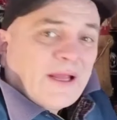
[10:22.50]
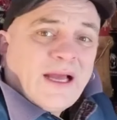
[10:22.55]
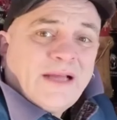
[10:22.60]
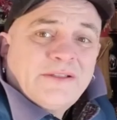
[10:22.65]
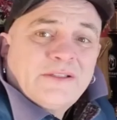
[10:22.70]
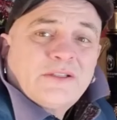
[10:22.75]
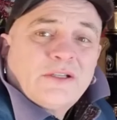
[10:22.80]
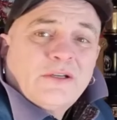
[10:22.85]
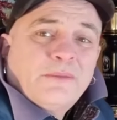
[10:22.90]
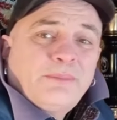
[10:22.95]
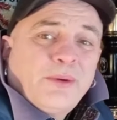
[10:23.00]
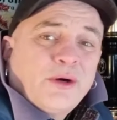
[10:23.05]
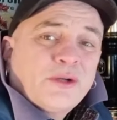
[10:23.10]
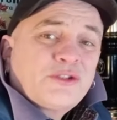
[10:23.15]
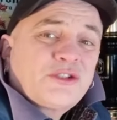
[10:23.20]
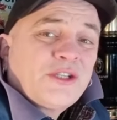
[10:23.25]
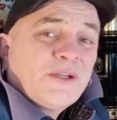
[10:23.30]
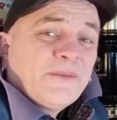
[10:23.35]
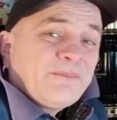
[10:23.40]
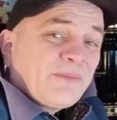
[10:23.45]
and you do a
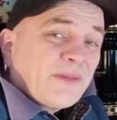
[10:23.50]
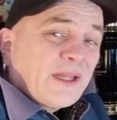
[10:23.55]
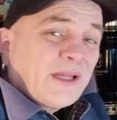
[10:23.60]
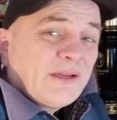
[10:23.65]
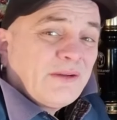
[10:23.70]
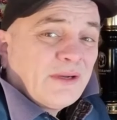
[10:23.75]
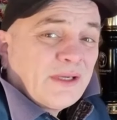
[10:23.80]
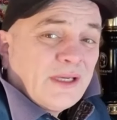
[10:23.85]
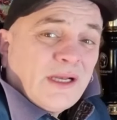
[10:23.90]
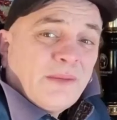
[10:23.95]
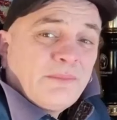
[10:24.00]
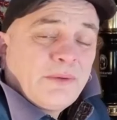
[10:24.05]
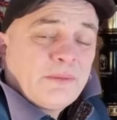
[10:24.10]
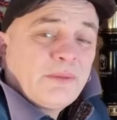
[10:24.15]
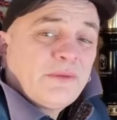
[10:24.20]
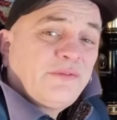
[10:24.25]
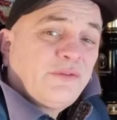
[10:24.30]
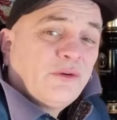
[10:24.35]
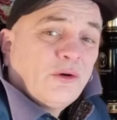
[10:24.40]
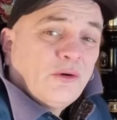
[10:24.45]
bodge, you're only numbered
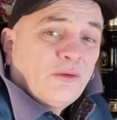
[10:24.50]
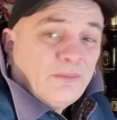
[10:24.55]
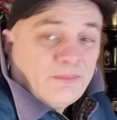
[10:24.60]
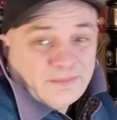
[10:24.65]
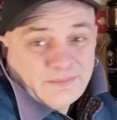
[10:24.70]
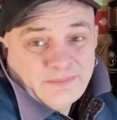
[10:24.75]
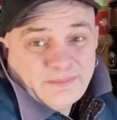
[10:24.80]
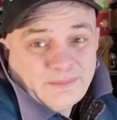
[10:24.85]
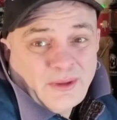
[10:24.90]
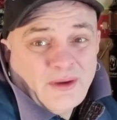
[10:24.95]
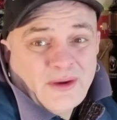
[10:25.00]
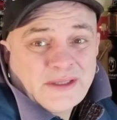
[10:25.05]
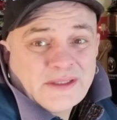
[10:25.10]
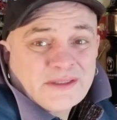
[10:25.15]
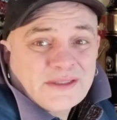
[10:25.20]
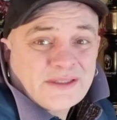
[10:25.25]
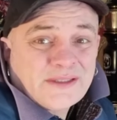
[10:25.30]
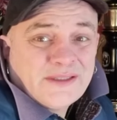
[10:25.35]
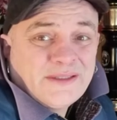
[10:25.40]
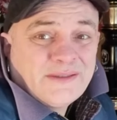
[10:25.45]
with 4
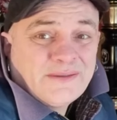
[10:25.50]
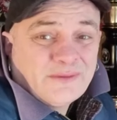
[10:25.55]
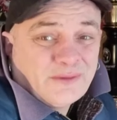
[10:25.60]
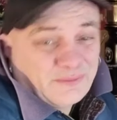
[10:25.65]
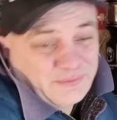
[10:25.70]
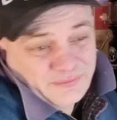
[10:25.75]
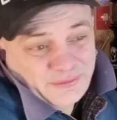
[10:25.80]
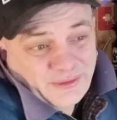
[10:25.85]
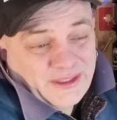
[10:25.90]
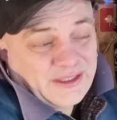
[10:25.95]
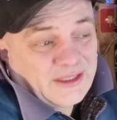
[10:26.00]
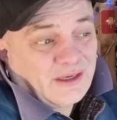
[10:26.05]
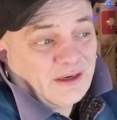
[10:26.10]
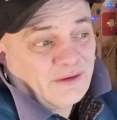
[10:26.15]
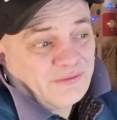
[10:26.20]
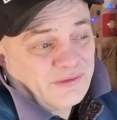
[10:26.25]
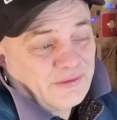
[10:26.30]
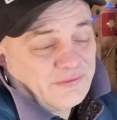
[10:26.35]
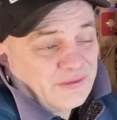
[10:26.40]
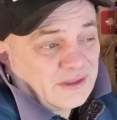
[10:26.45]
pints. Well,
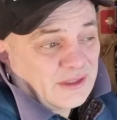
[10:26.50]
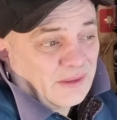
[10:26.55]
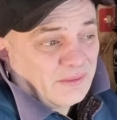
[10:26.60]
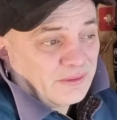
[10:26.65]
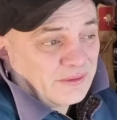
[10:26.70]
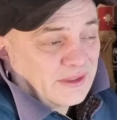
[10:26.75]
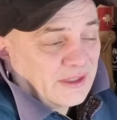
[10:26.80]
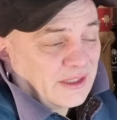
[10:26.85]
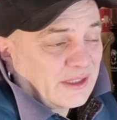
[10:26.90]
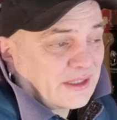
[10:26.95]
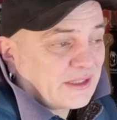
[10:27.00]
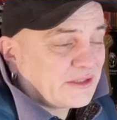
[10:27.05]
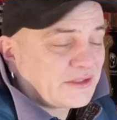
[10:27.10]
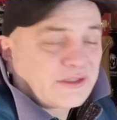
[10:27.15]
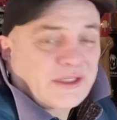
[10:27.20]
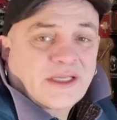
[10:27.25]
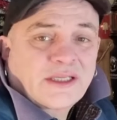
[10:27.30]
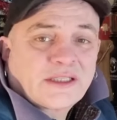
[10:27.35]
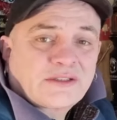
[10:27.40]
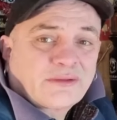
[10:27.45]
3.5 if you go on the English
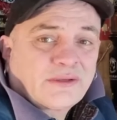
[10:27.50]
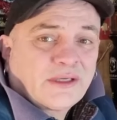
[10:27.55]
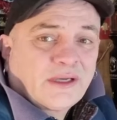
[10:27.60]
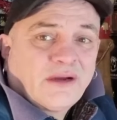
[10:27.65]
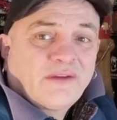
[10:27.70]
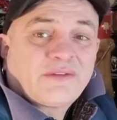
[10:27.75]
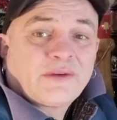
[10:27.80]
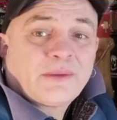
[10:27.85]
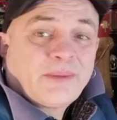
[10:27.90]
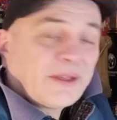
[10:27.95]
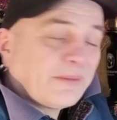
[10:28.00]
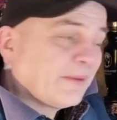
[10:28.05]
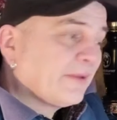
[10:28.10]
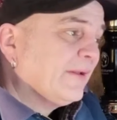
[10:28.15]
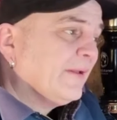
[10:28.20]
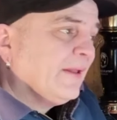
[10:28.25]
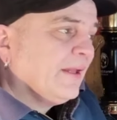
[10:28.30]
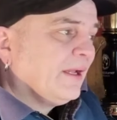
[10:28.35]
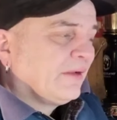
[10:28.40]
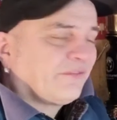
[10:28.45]
thing, 3.5 and a bit. But
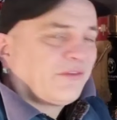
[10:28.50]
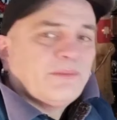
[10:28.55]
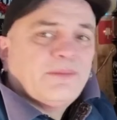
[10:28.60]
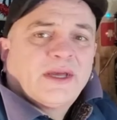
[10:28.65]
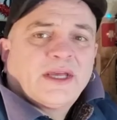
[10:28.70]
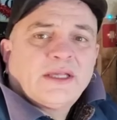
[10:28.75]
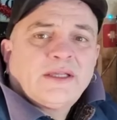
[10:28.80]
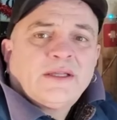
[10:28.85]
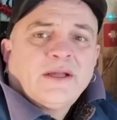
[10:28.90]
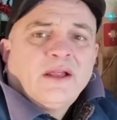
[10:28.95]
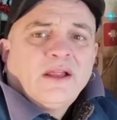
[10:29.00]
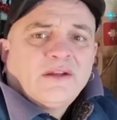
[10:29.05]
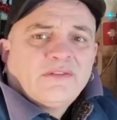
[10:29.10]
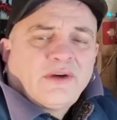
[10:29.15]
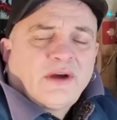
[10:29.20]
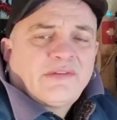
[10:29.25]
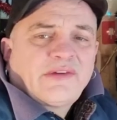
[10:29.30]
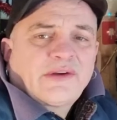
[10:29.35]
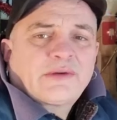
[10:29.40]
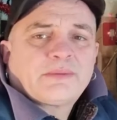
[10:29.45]
for me,
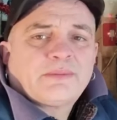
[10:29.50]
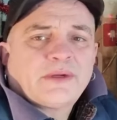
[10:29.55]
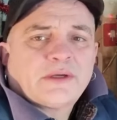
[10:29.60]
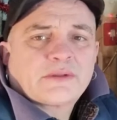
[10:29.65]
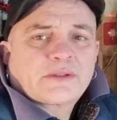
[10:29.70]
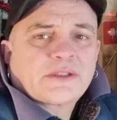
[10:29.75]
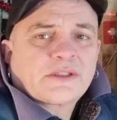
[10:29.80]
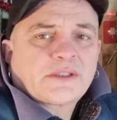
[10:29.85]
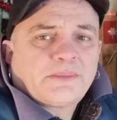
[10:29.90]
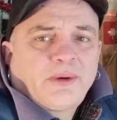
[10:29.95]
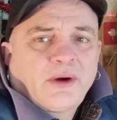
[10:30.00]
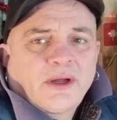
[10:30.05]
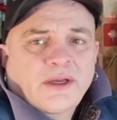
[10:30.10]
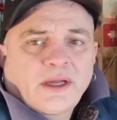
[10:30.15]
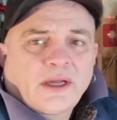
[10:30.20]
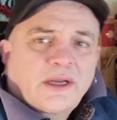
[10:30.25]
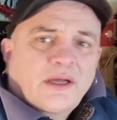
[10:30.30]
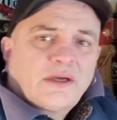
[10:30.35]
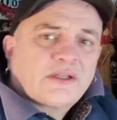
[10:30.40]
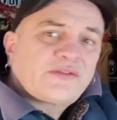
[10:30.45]
500 mils is a pint.
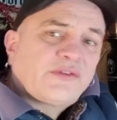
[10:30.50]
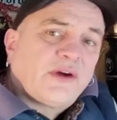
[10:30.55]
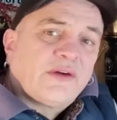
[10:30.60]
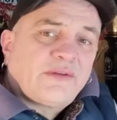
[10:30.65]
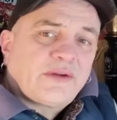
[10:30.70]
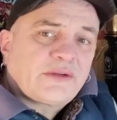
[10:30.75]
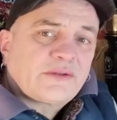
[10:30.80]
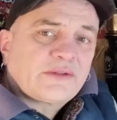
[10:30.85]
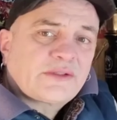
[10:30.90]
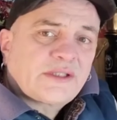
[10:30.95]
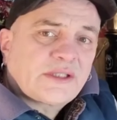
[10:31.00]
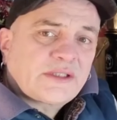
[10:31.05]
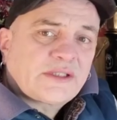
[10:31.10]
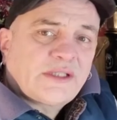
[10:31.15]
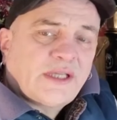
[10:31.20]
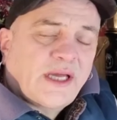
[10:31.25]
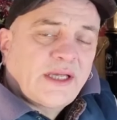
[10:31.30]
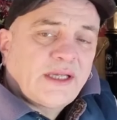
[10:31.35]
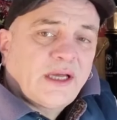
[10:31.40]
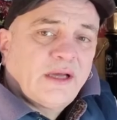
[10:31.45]
I know it's
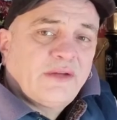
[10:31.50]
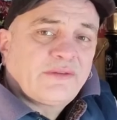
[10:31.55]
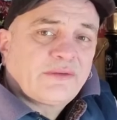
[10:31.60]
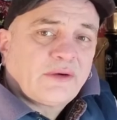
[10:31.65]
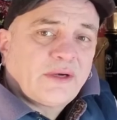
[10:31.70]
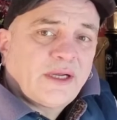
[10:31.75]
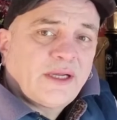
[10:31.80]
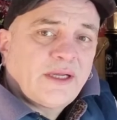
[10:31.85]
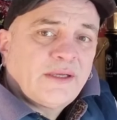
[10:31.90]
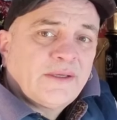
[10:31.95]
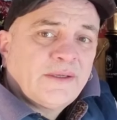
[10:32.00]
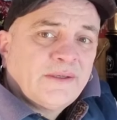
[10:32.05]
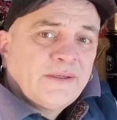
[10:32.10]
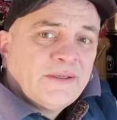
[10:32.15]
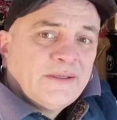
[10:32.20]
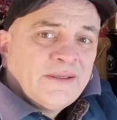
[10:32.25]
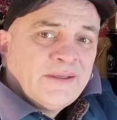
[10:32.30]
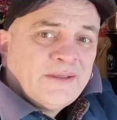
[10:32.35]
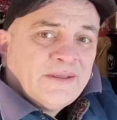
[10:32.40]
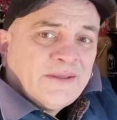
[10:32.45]
568 over here,
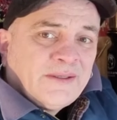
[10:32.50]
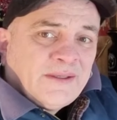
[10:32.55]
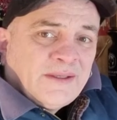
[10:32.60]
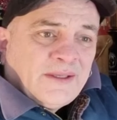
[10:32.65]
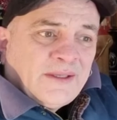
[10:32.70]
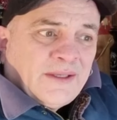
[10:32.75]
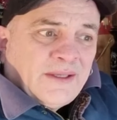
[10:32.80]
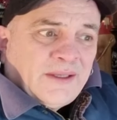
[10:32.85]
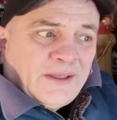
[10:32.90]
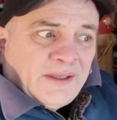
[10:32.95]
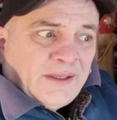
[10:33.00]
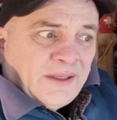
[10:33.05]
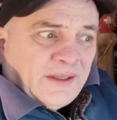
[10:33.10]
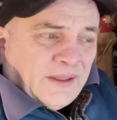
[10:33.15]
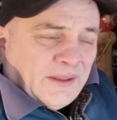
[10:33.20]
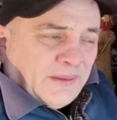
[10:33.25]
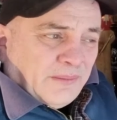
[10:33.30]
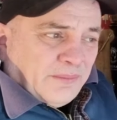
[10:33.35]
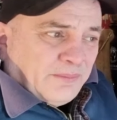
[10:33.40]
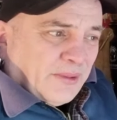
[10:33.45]

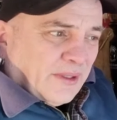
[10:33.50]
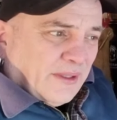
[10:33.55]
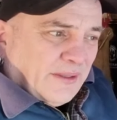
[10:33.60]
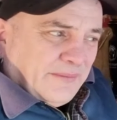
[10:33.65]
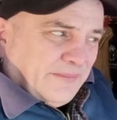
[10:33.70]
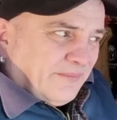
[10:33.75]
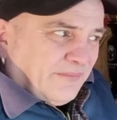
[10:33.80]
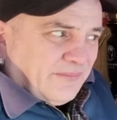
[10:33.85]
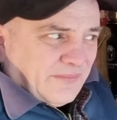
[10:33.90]
but